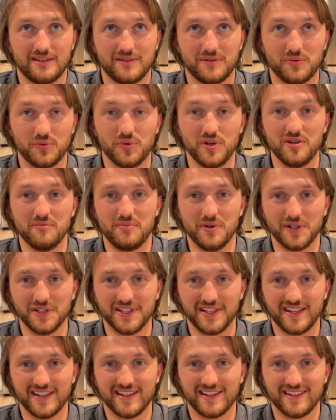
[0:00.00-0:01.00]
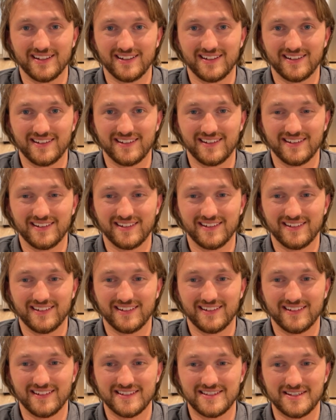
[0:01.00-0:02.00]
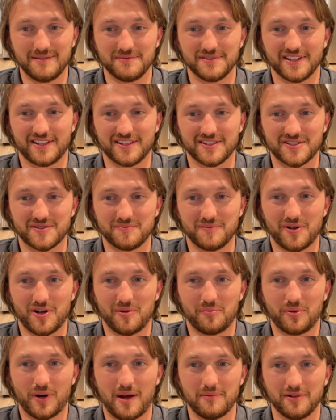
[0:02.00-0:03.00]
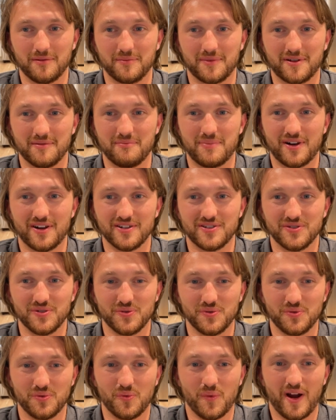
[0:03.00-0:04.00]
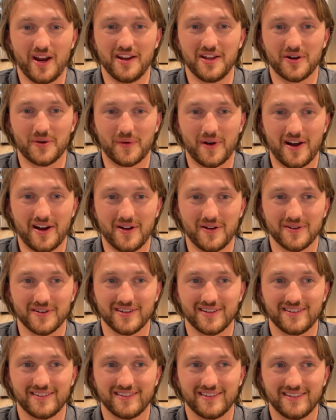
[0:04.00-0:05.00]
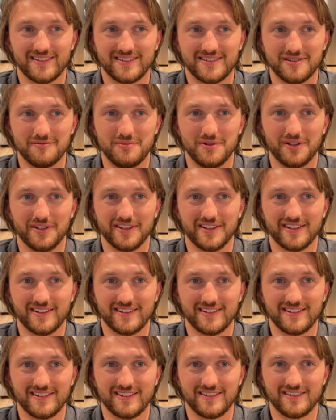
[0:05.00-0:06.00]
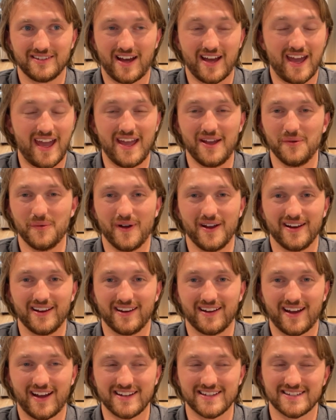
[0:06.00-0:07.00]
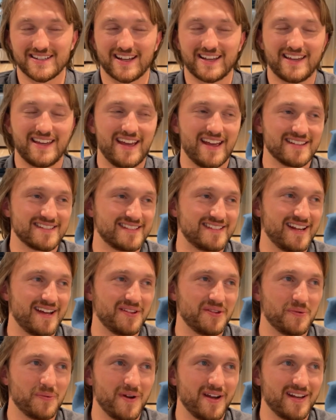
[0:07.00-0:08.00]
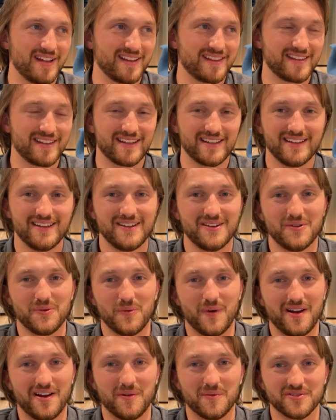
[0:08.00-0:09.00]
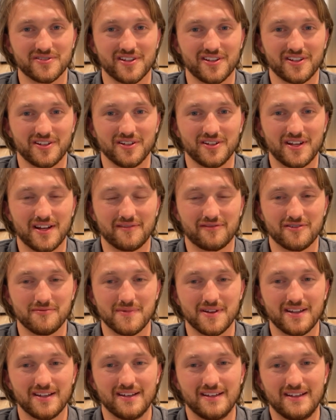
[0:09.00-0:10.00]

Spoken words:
rebuilding it seems like a small problem compared to waiting around to build it. I hate waiting. I can't stand the waiting thing. Waiting was not a good game for me.